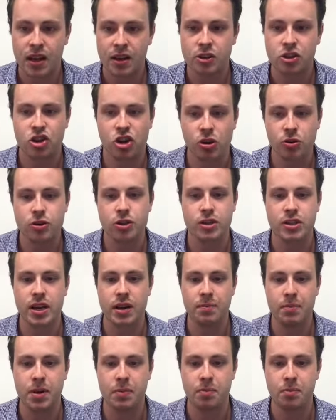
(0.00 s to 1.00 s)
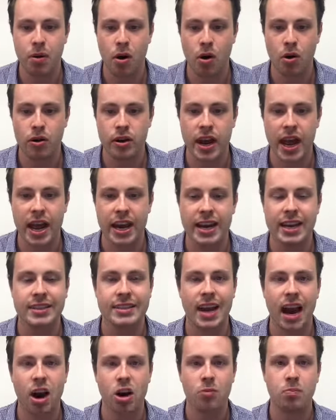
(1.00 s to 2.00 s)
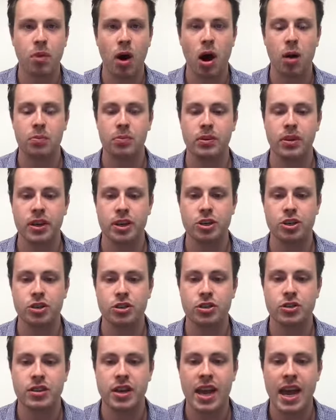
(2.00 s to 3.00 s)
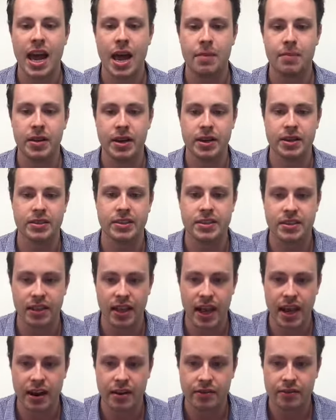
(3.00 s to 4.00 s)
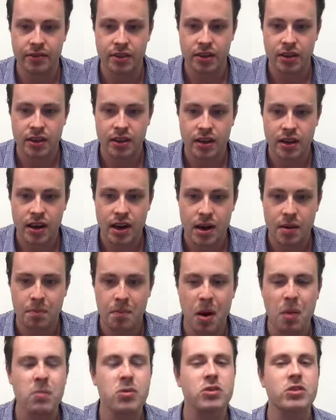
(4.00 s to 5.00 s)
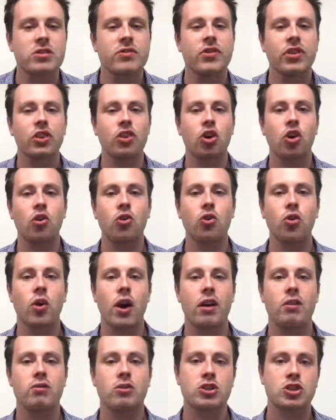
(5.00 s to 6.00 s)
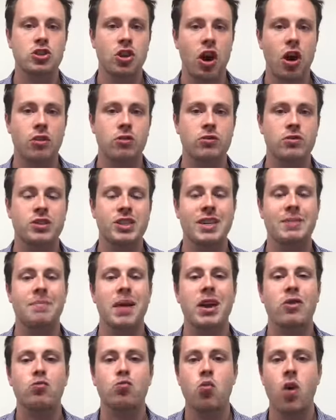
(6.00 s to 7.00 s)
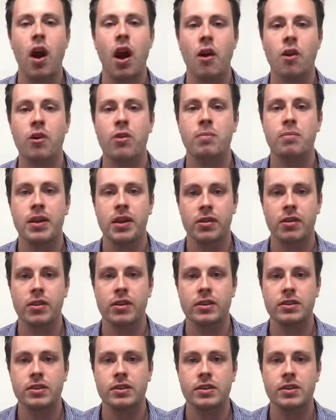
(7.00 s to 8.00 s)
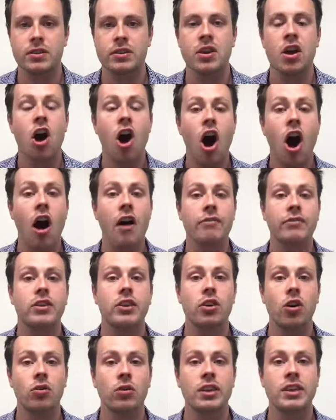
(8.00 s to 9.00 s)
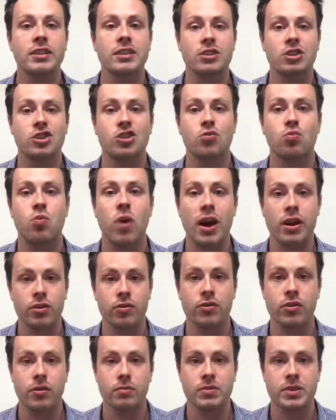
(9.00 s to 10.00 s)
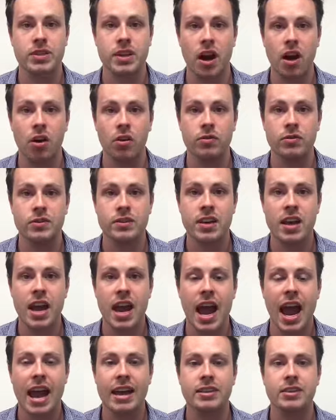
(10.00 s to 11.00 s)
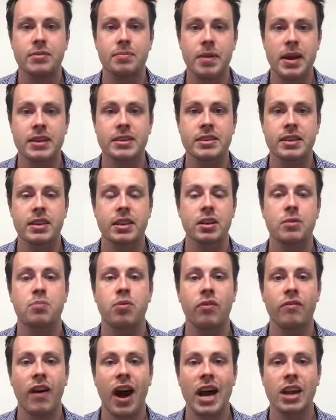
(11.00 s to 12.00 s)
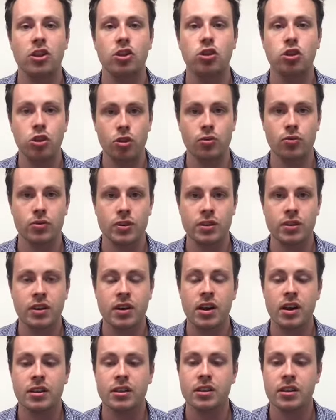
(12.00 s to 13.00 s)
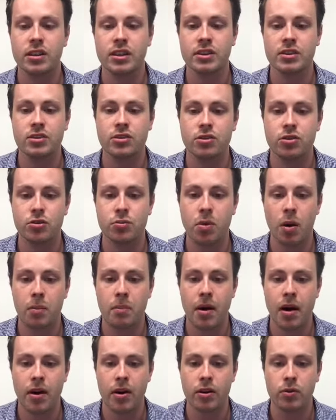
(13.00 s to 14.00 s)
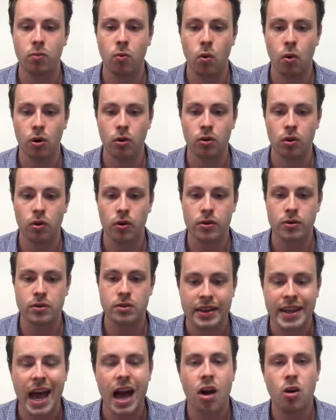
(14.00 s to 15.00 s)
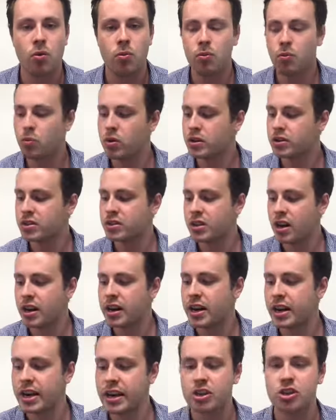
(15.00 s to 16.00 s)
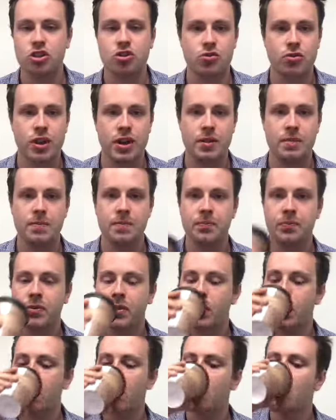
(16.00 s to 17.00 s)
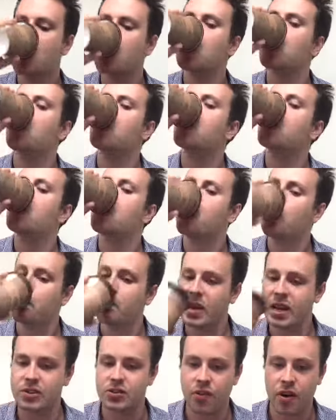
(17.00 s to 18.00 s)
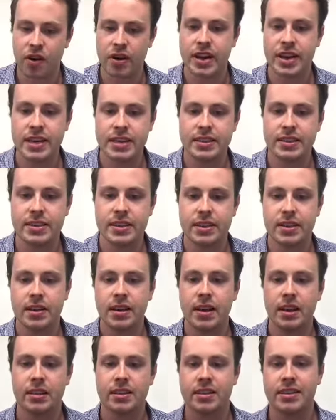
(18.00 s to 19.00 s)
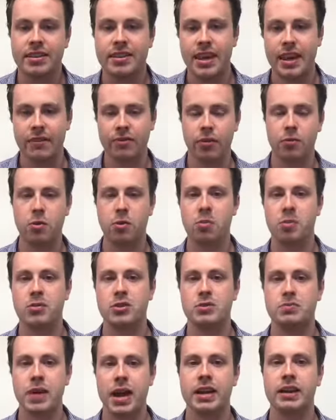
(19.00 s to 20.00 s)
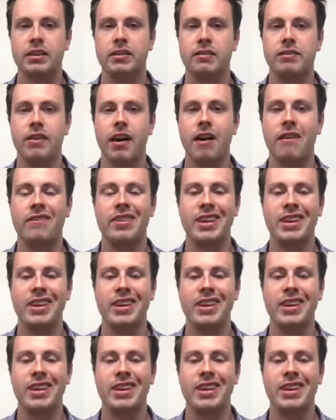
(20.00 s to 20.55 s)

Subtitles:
Churches had been burned and entire populations had been enslaved. Members of the local aristocracy made rare appearances, often only to surrender themselves and to basically provide loot to these new barbarian warlords. Now, when studying history, it's very easy to think from a perspective of